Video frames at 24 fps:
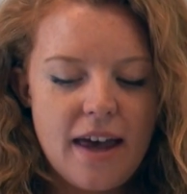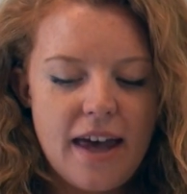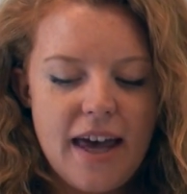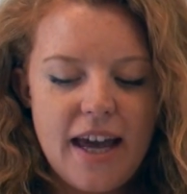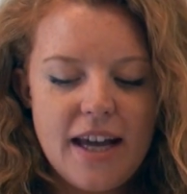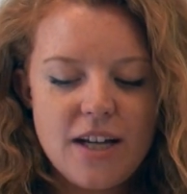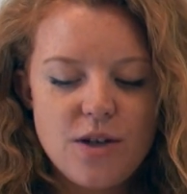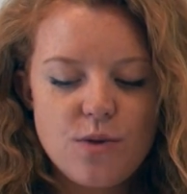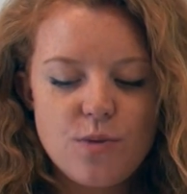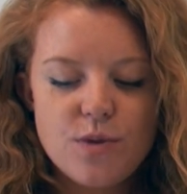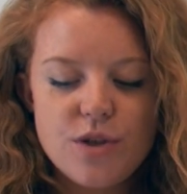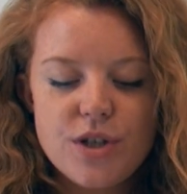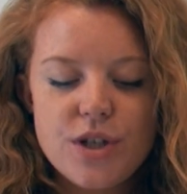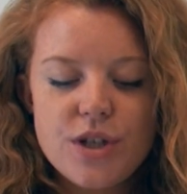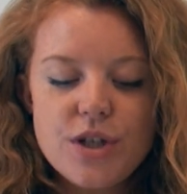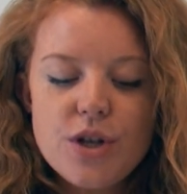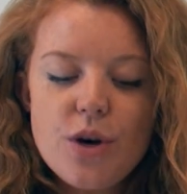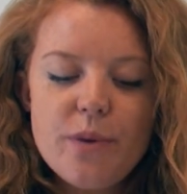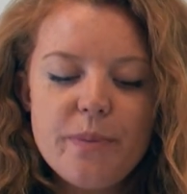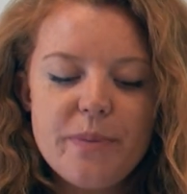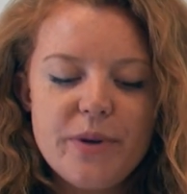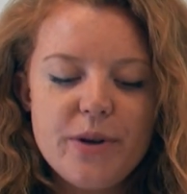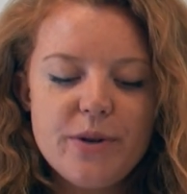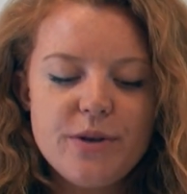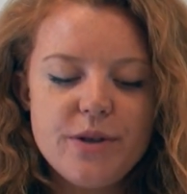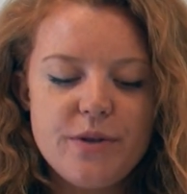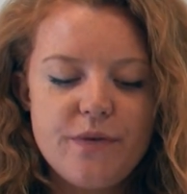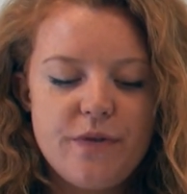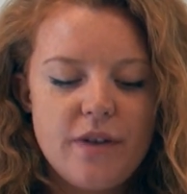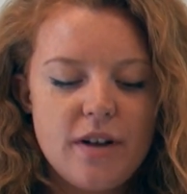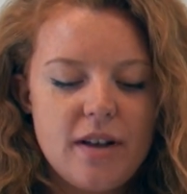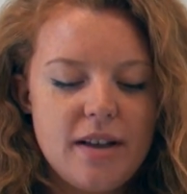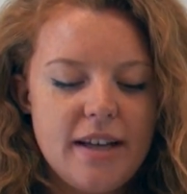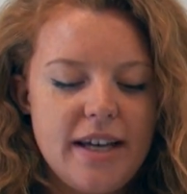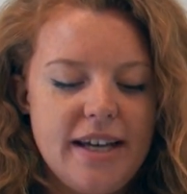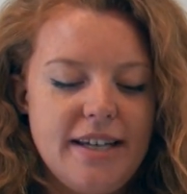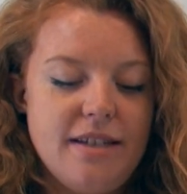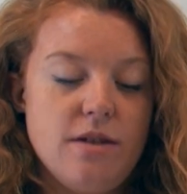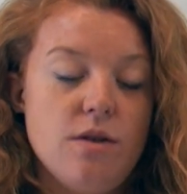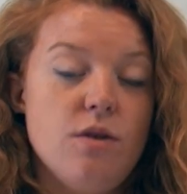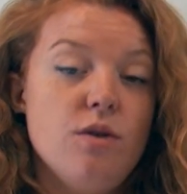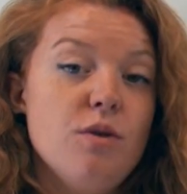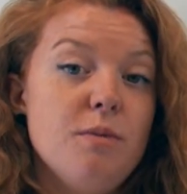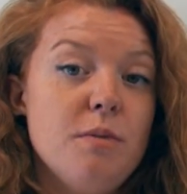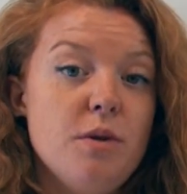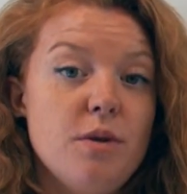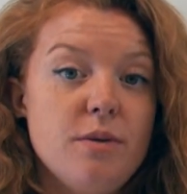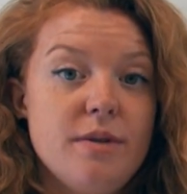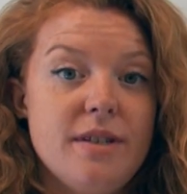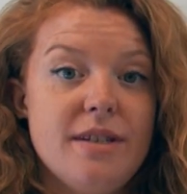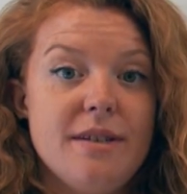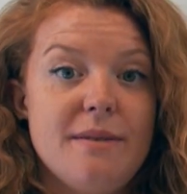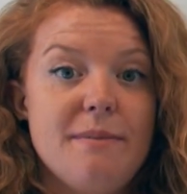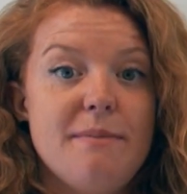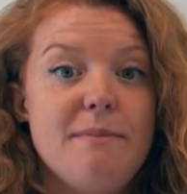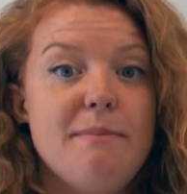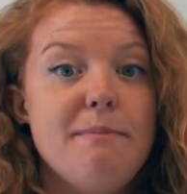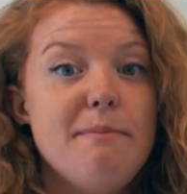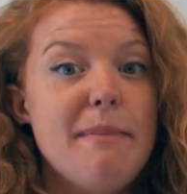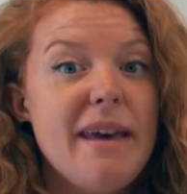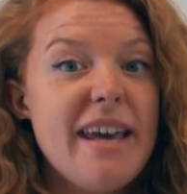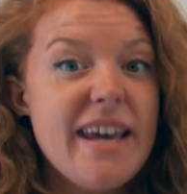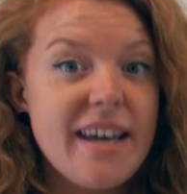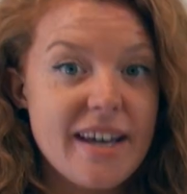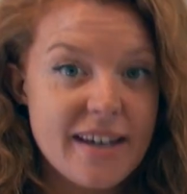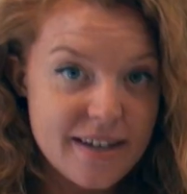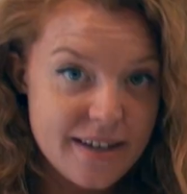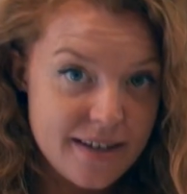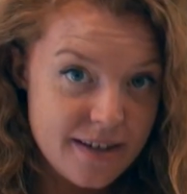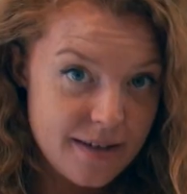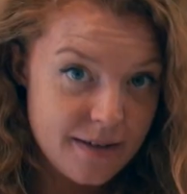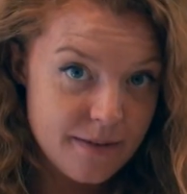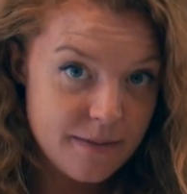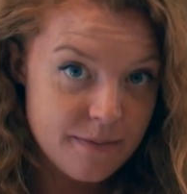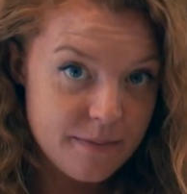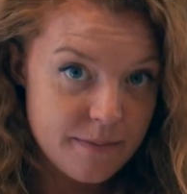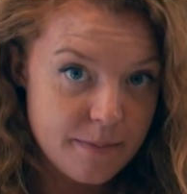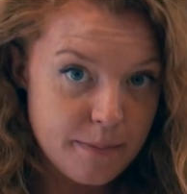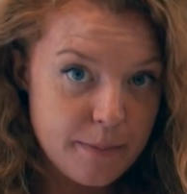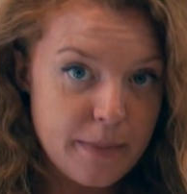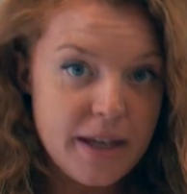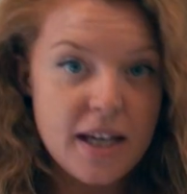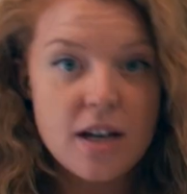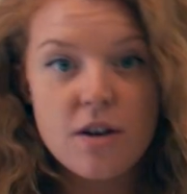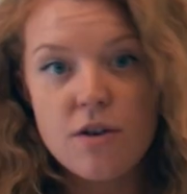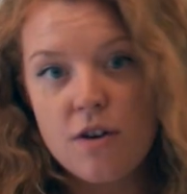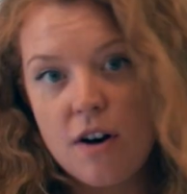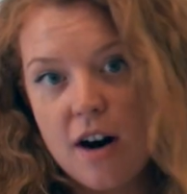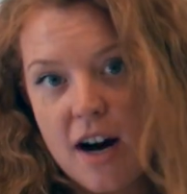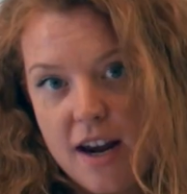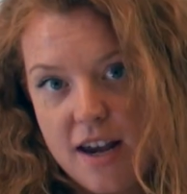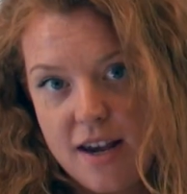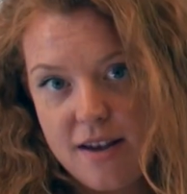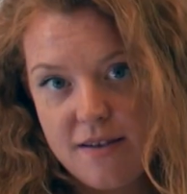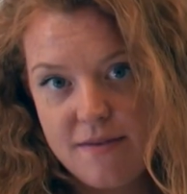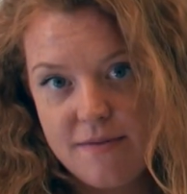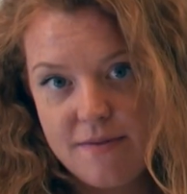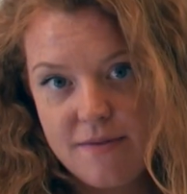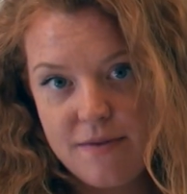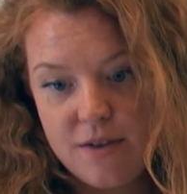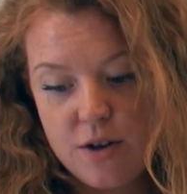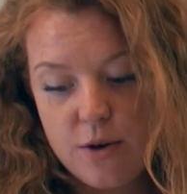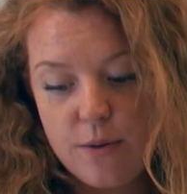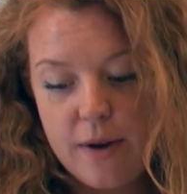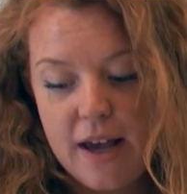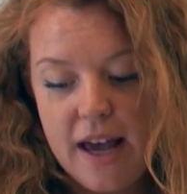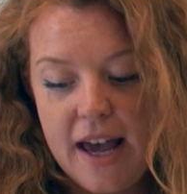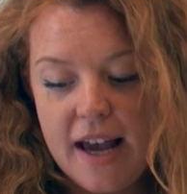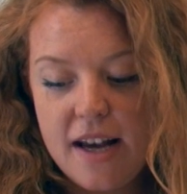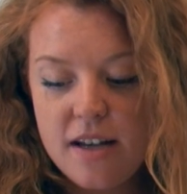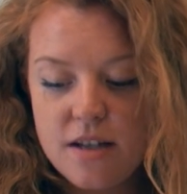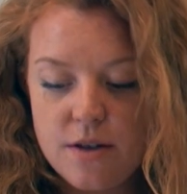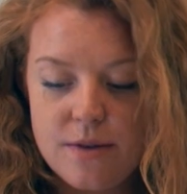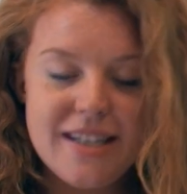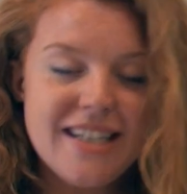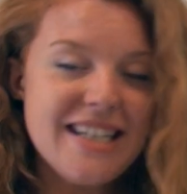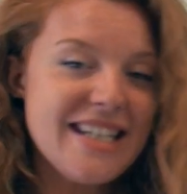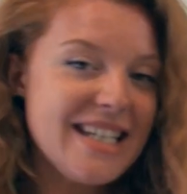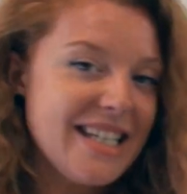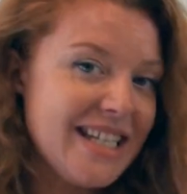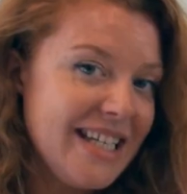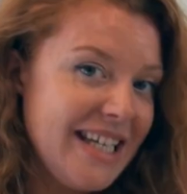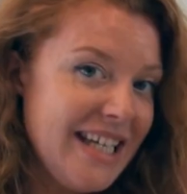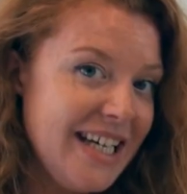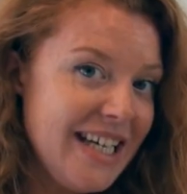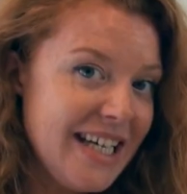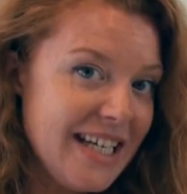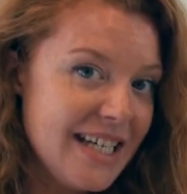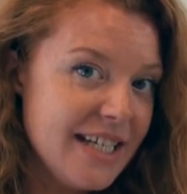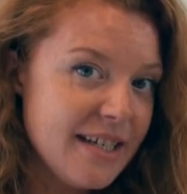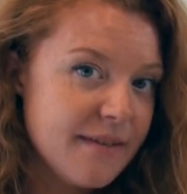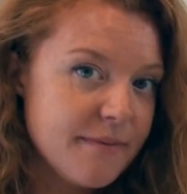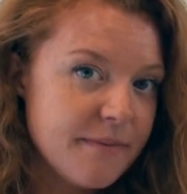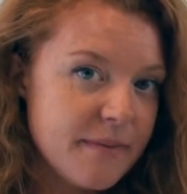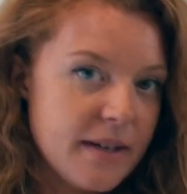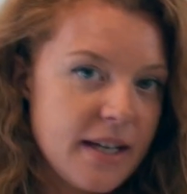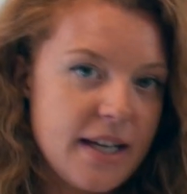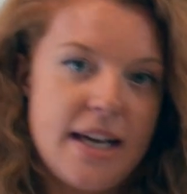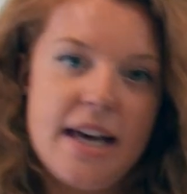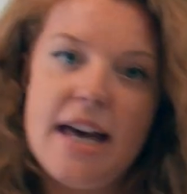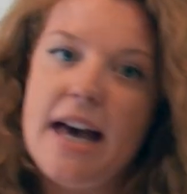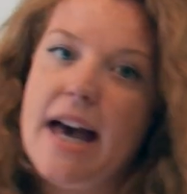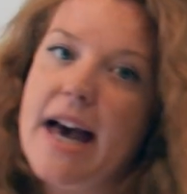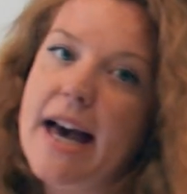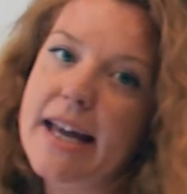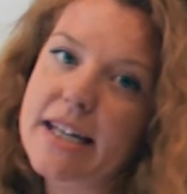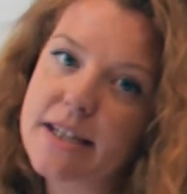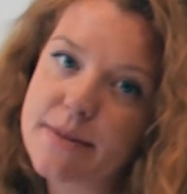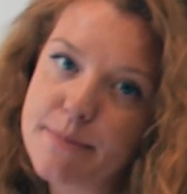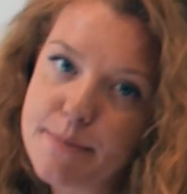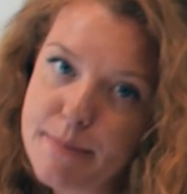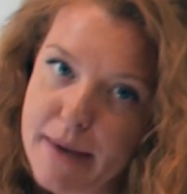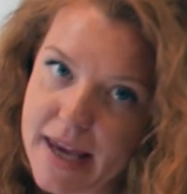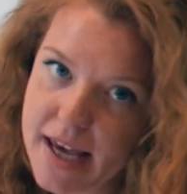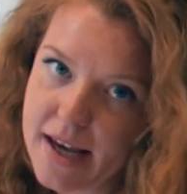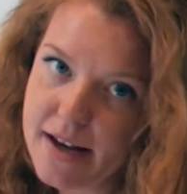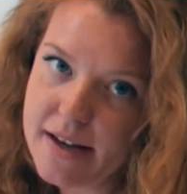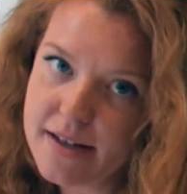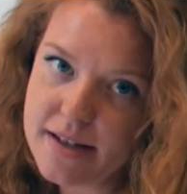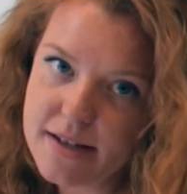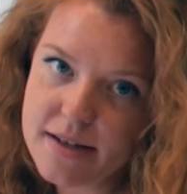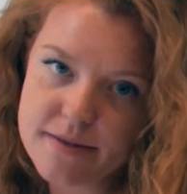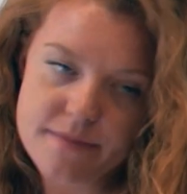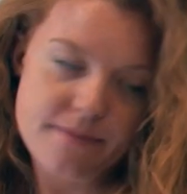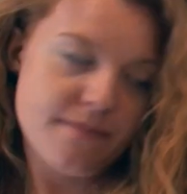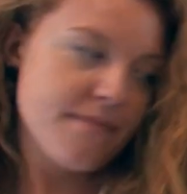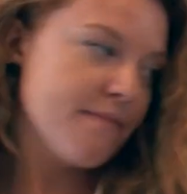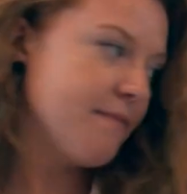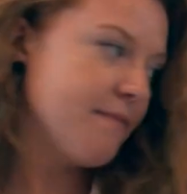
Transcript: It was so beautiful, it almost made me cry. Okay, so it's seed and maked.